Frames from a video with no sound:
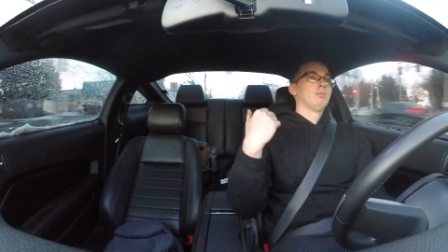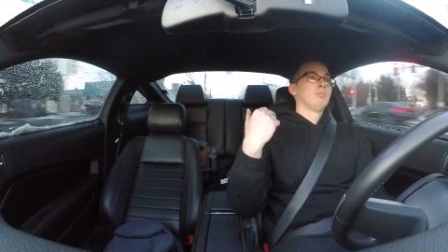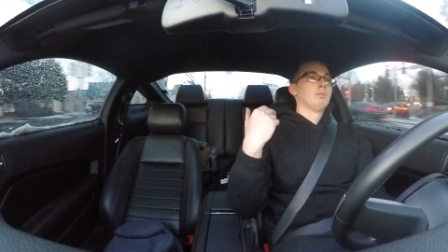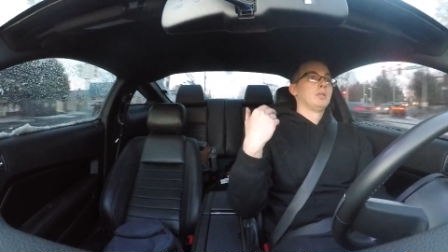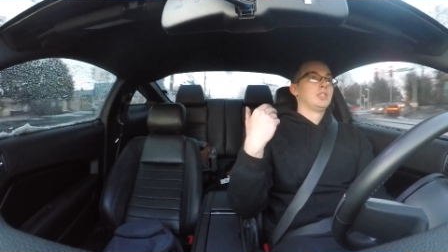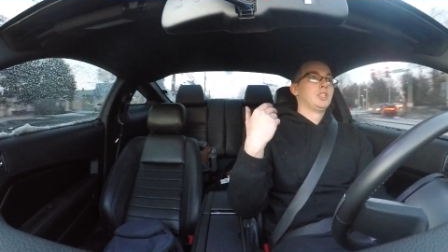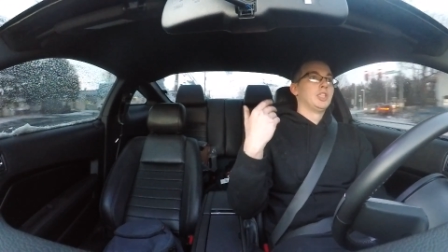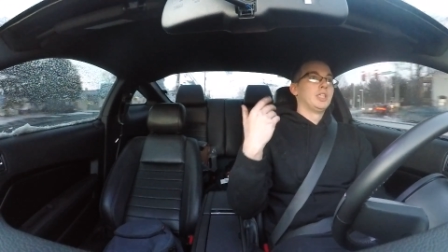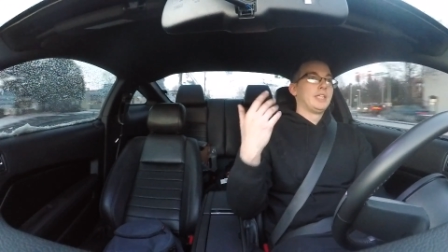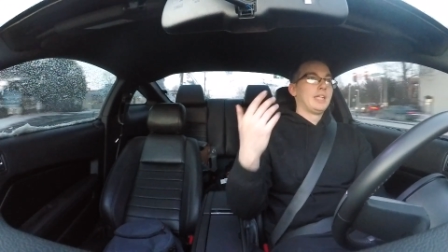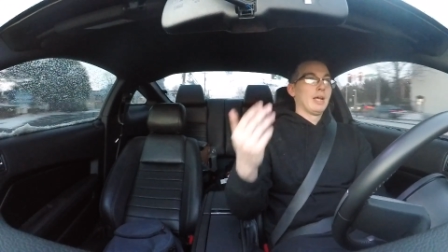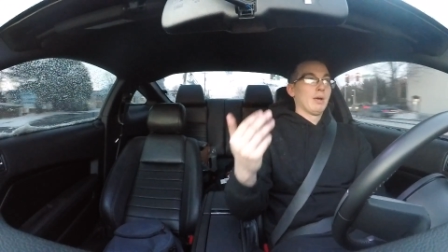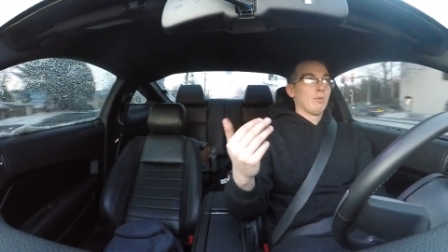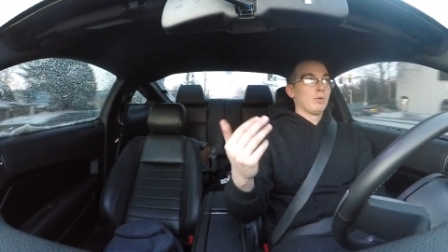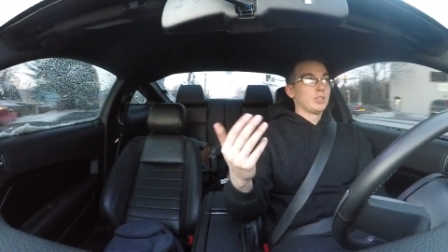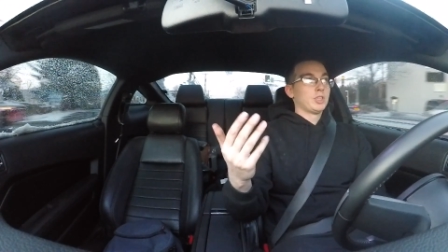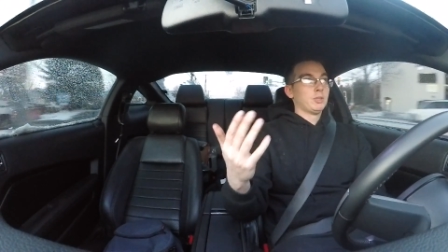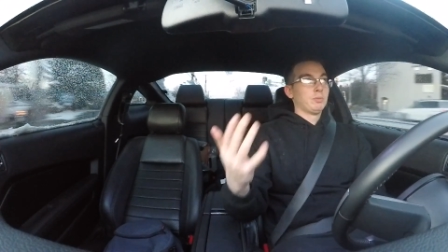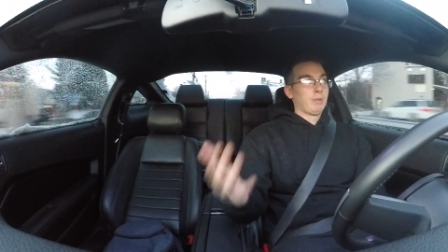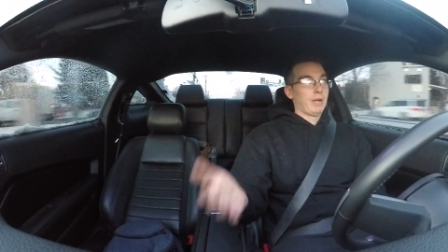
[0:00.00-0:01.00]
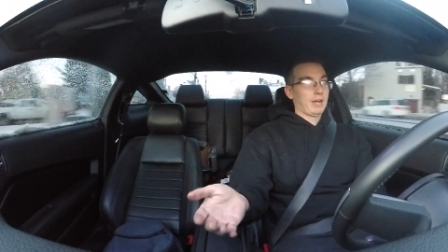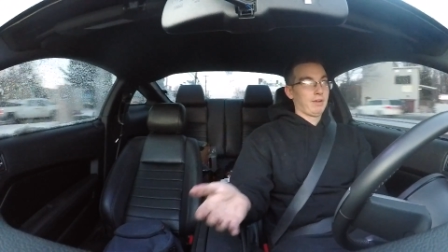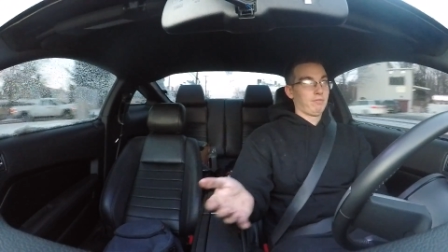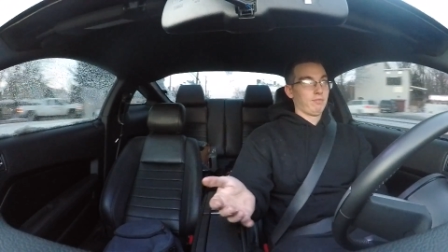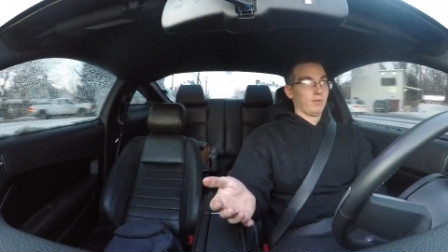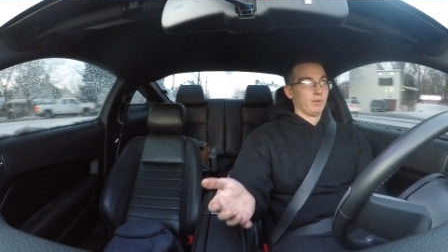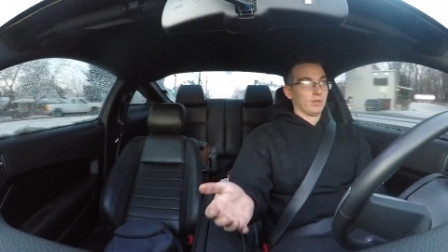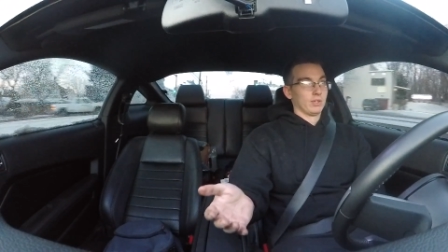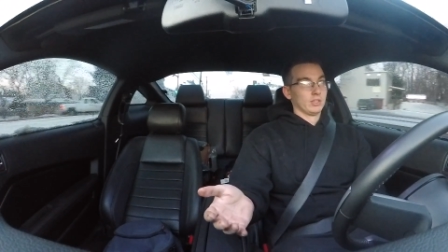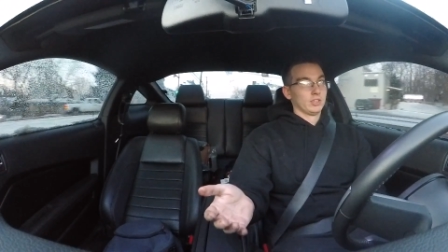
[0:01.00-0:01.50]
But you get what you pay
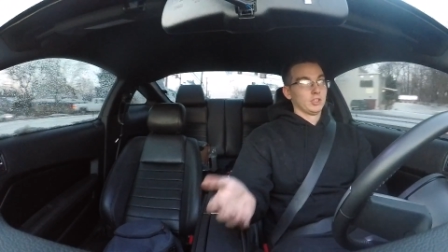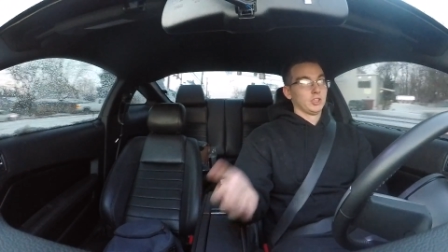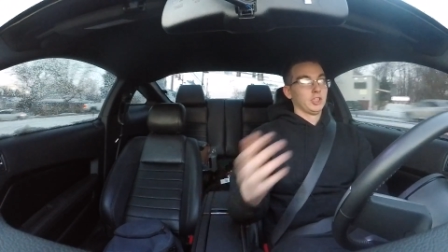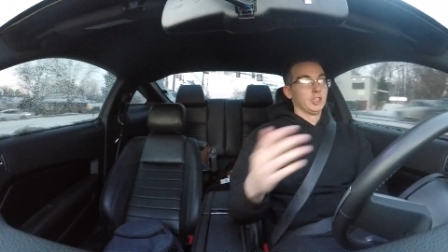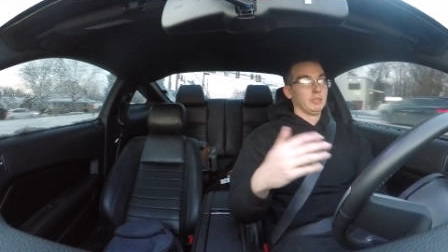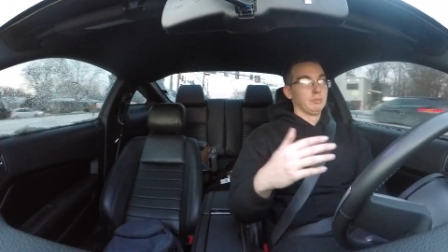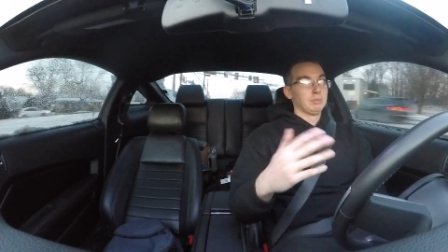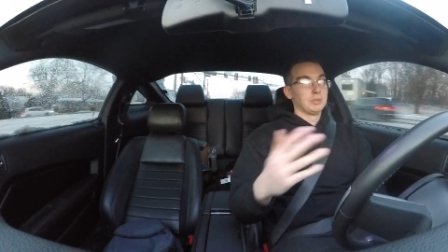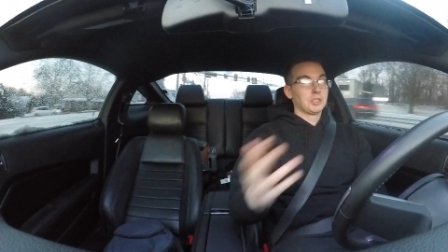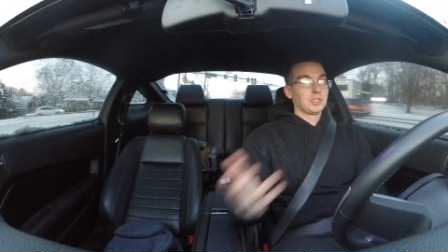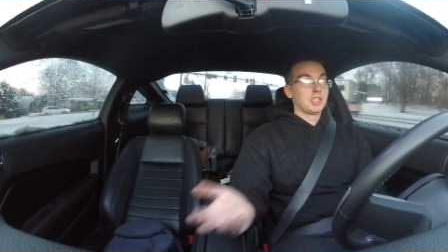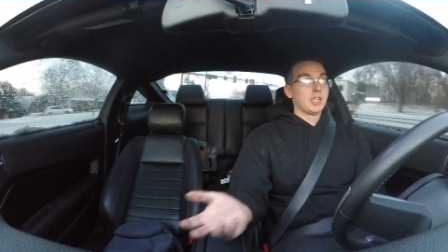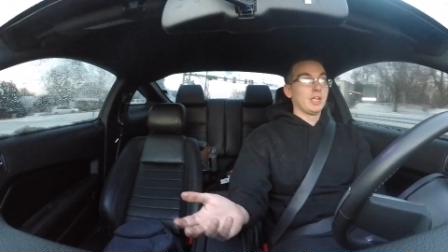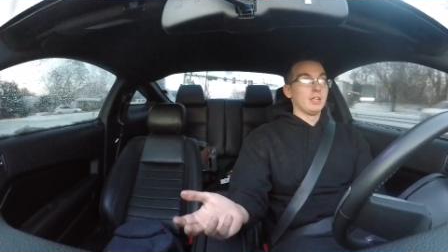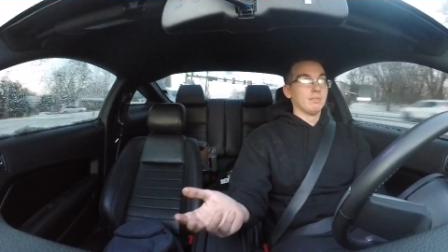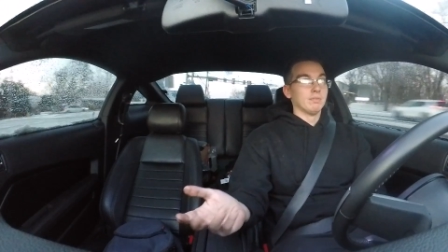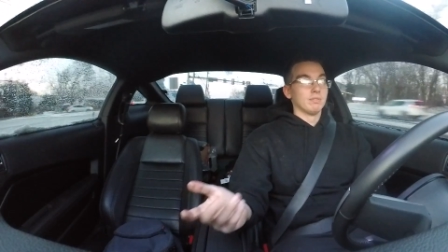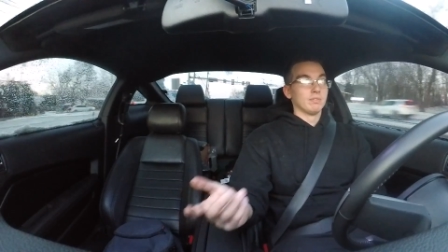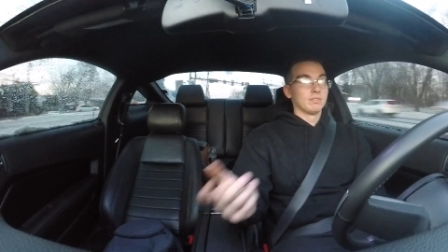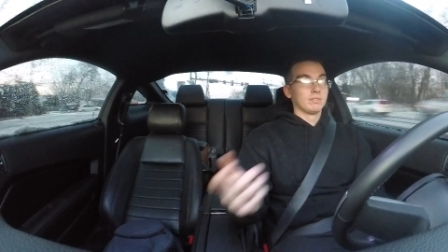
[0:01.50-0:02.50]
for. Cheap is cheap.